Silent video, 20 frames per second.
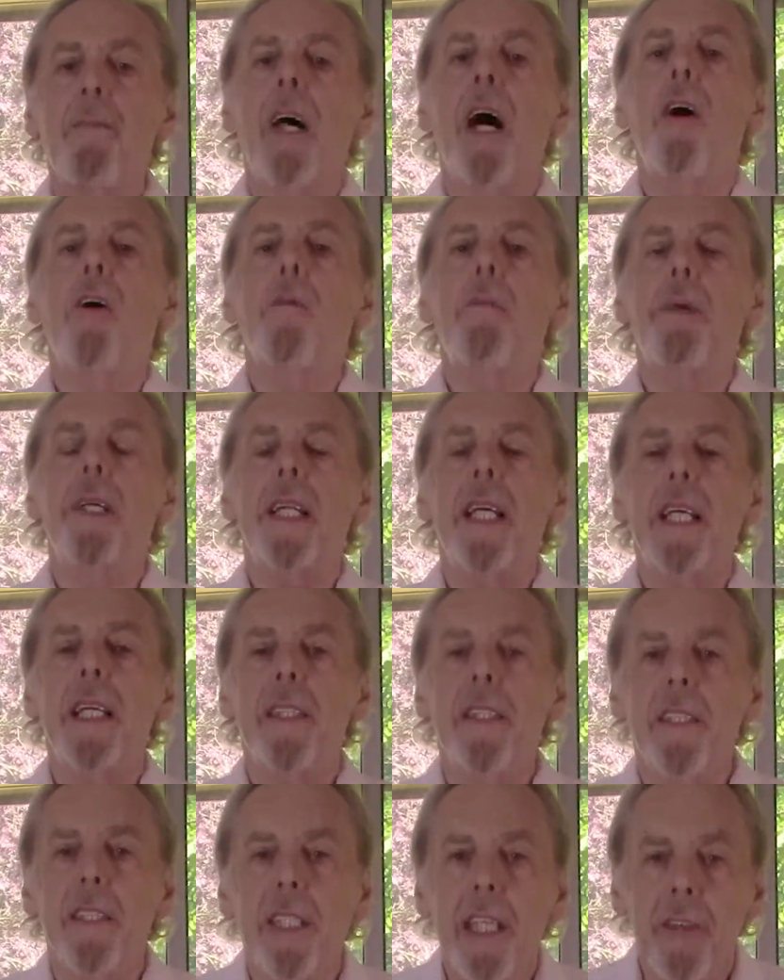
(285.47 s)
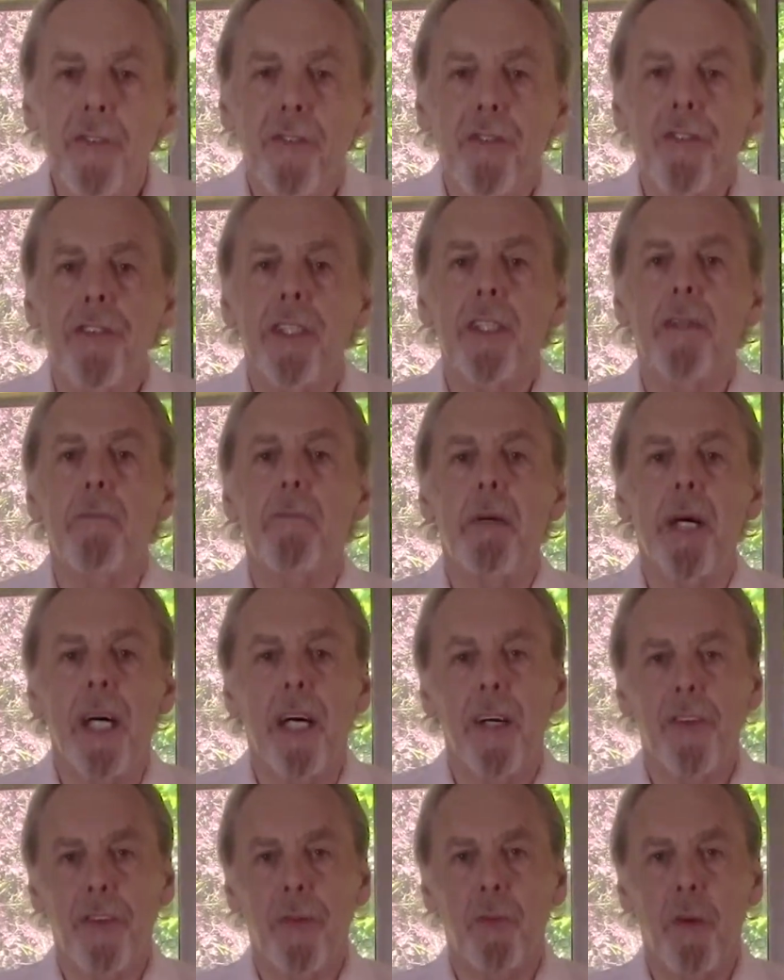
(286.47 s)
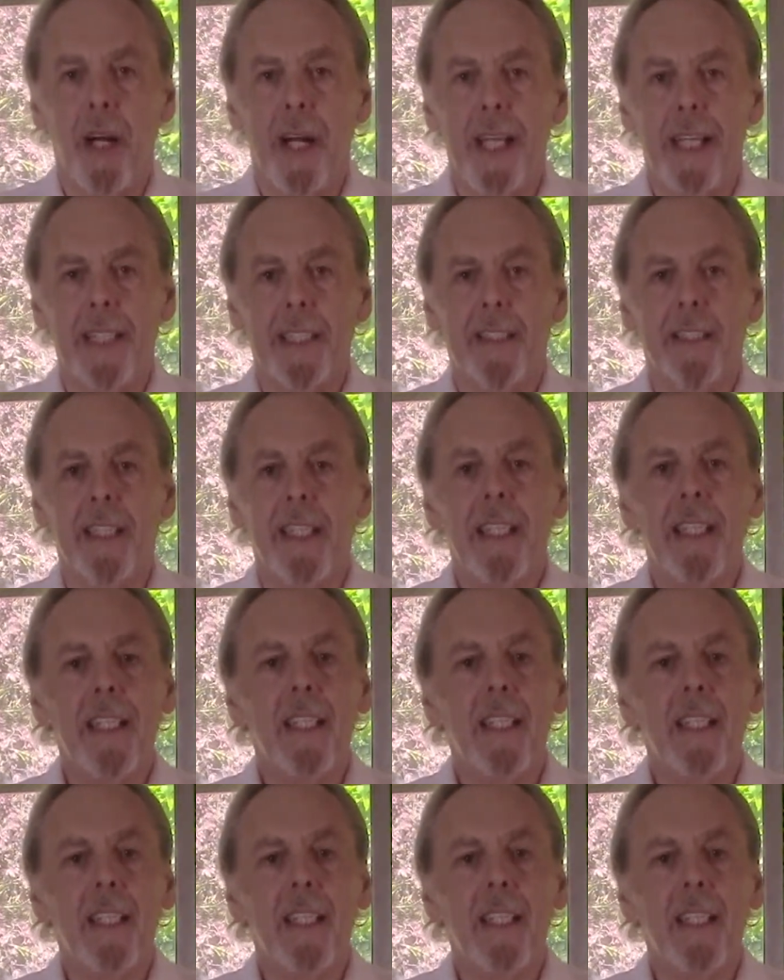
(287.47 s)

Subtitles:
opening different pathways